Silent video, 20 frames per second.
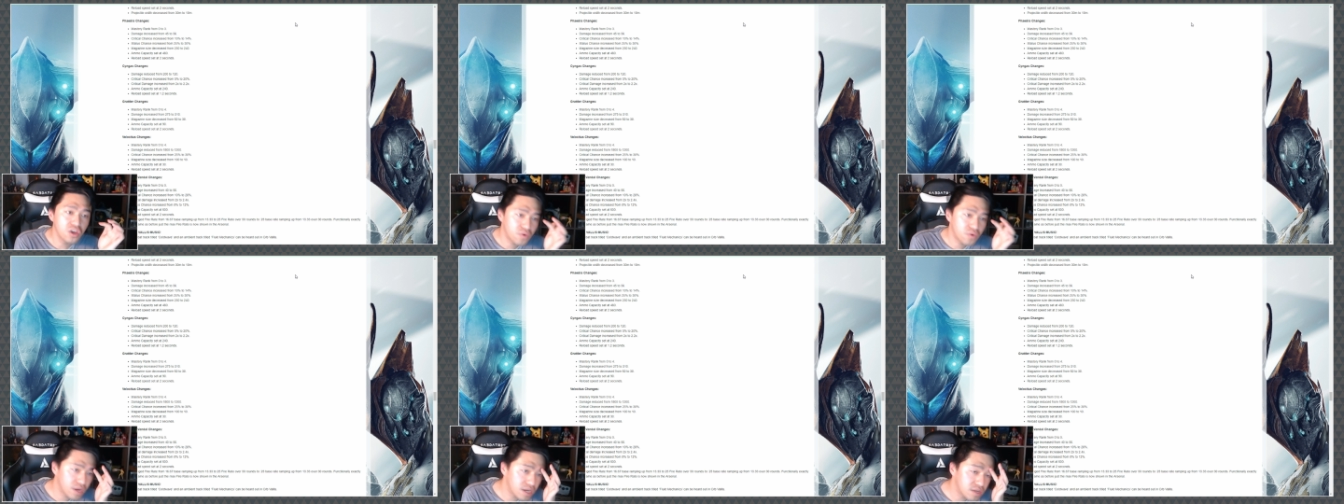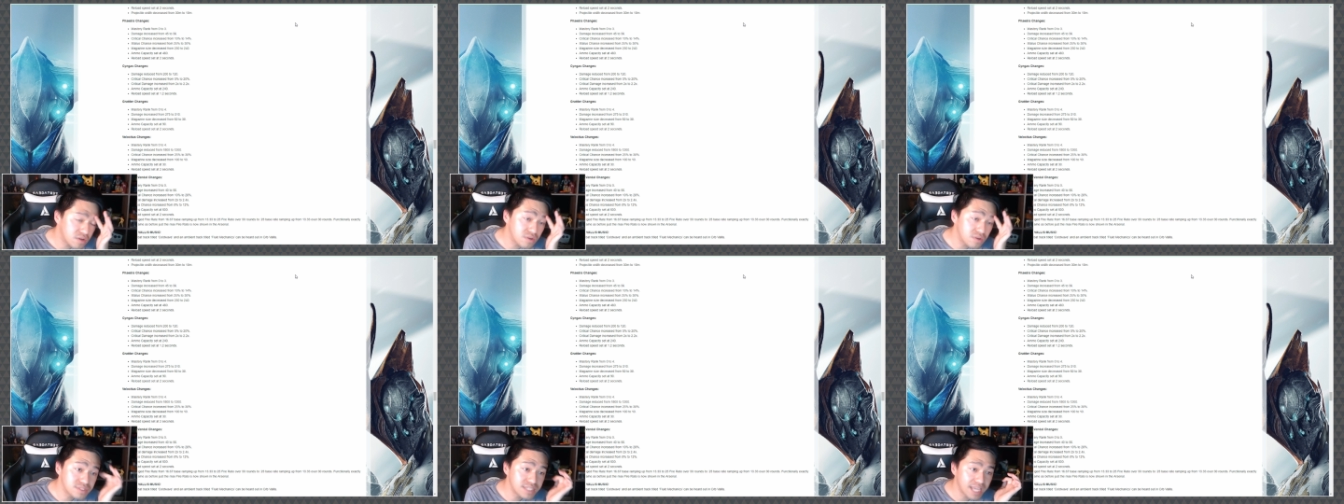
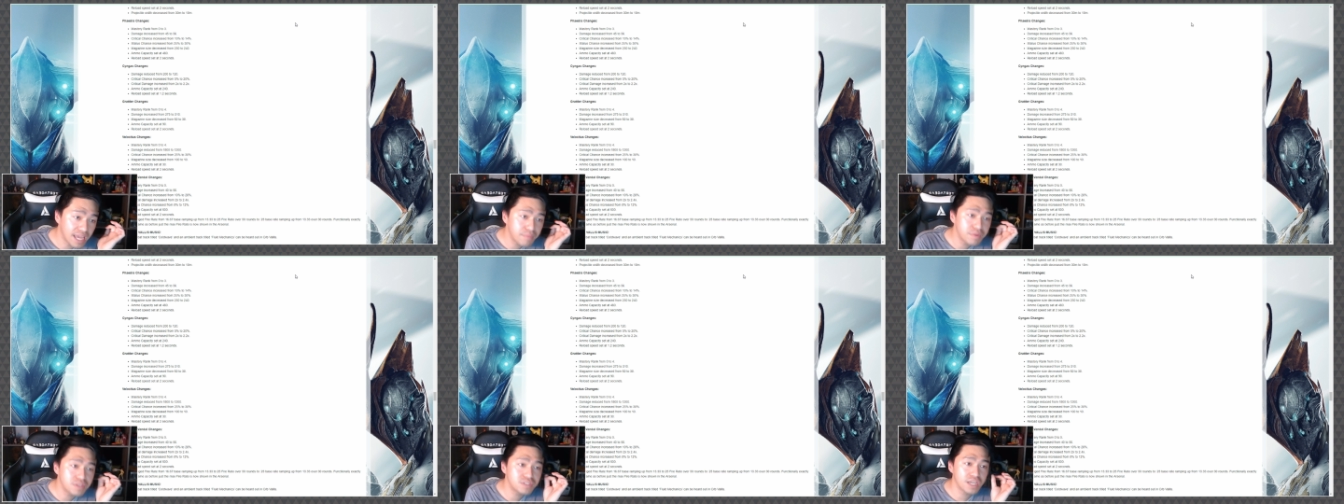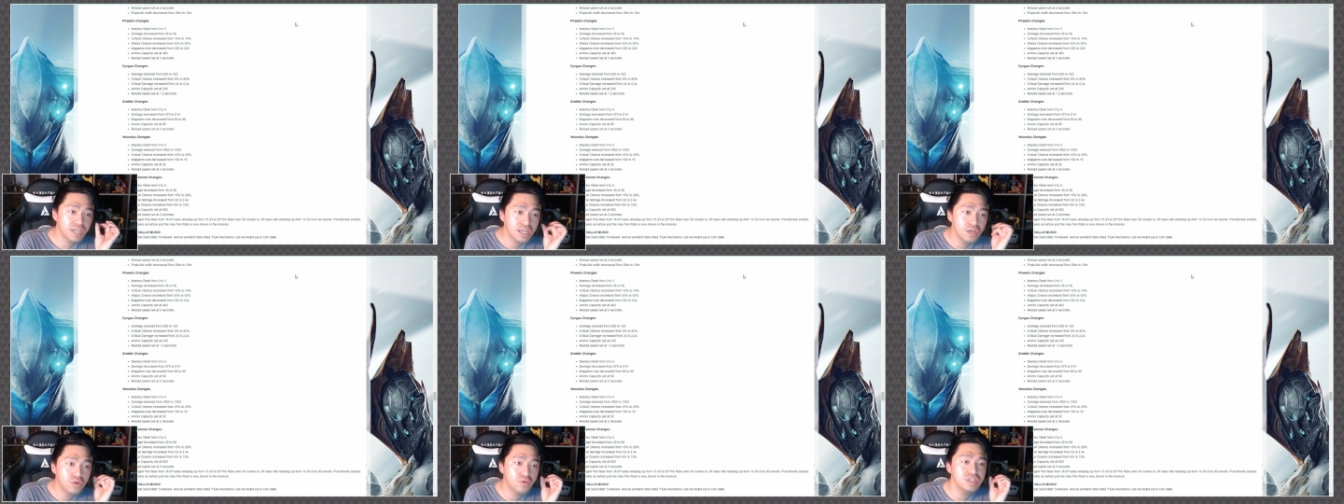Critical damage
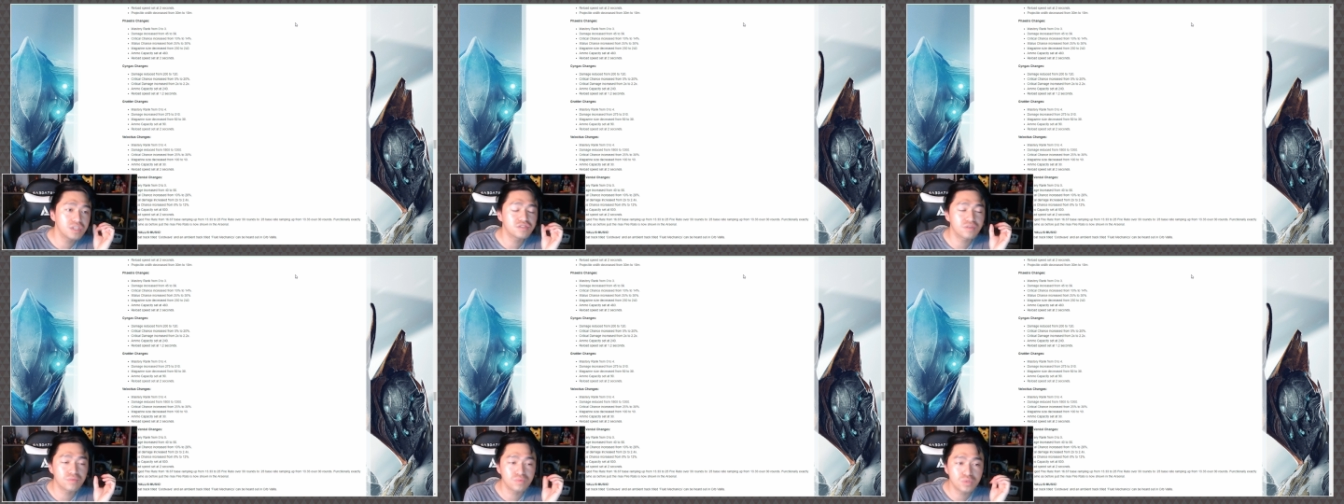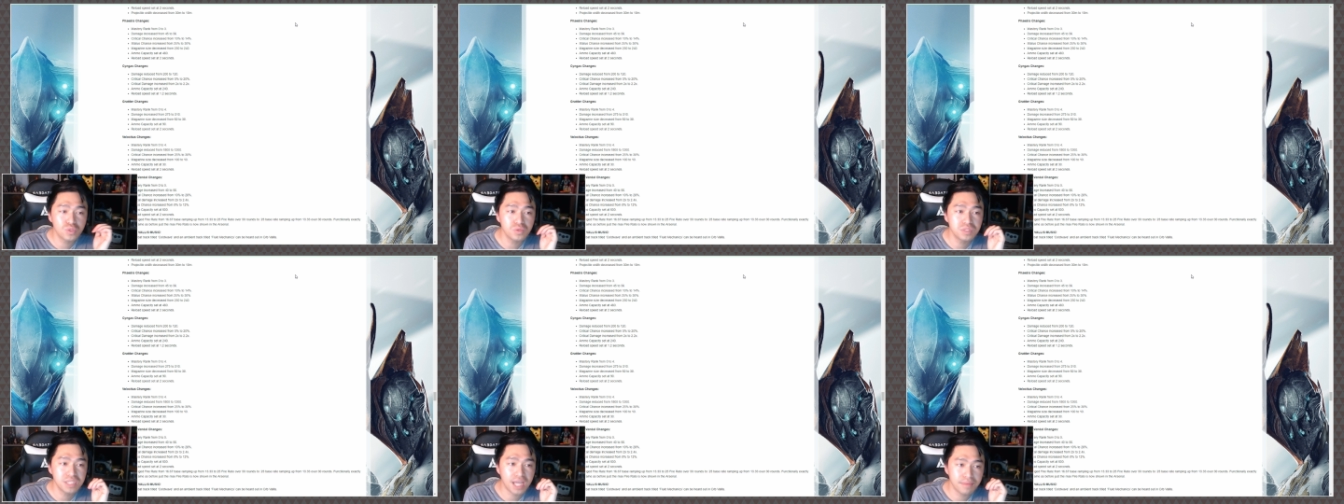increased from
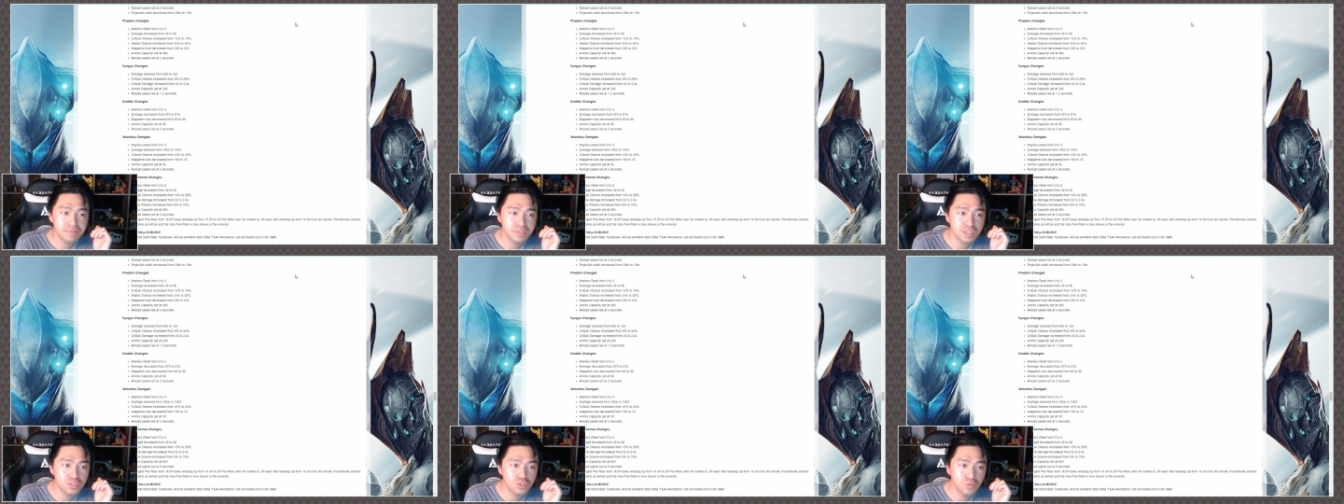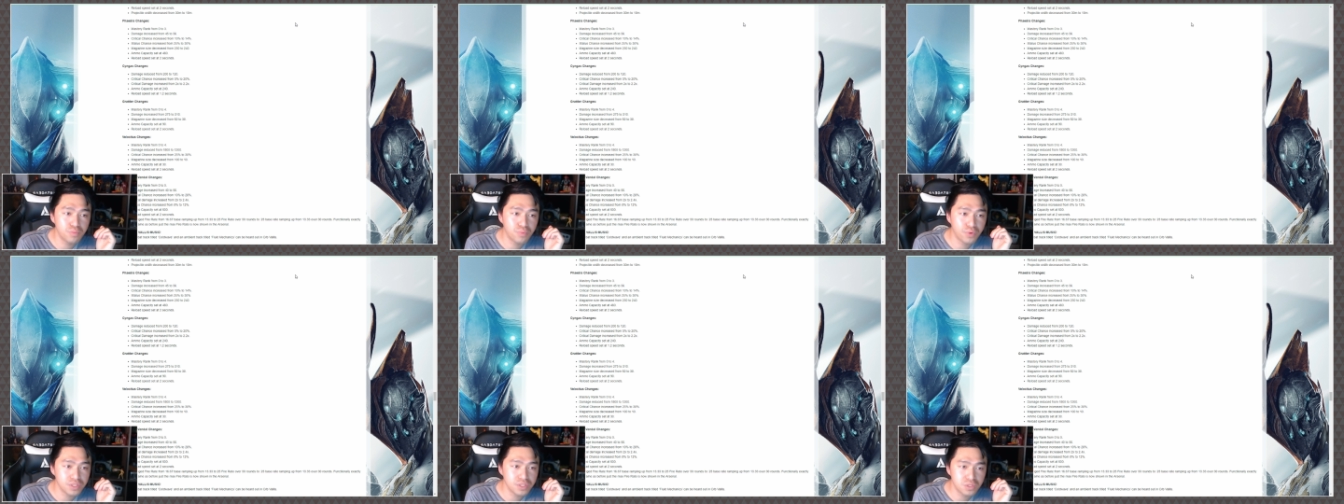2 times to
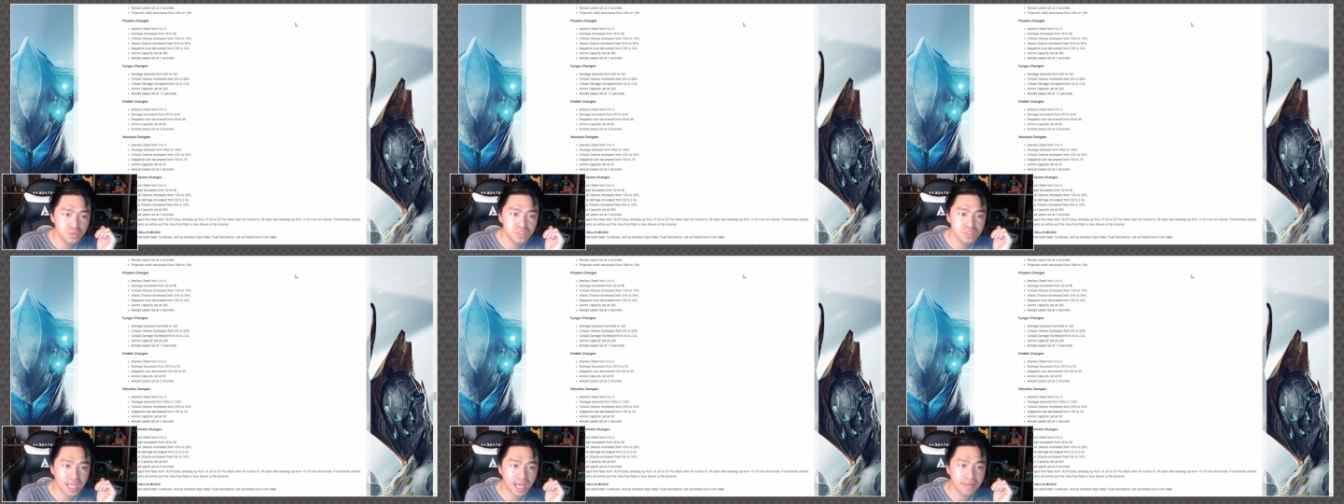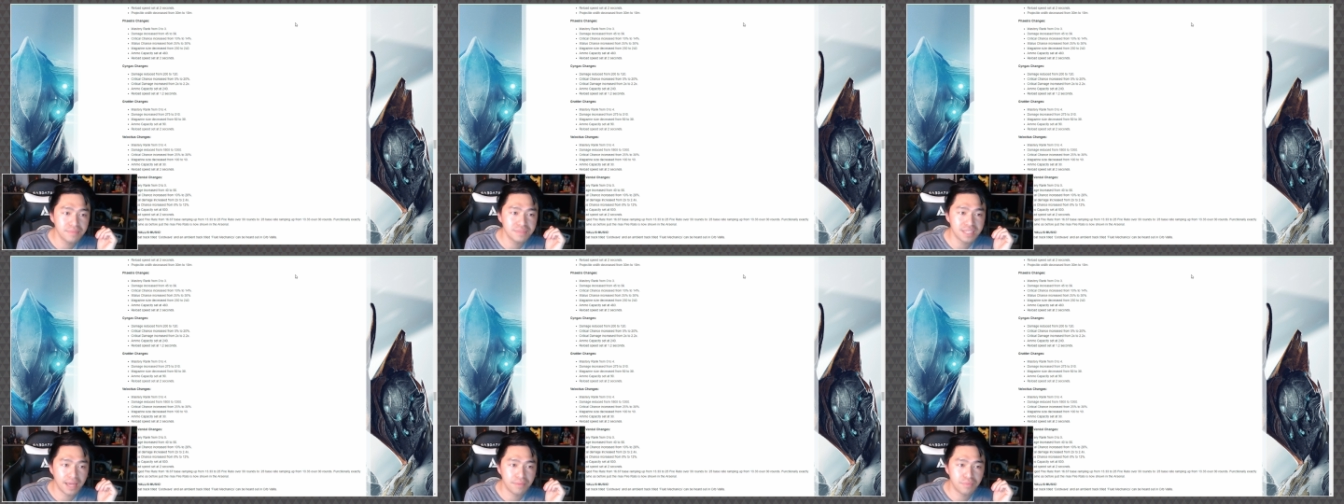2.2 times.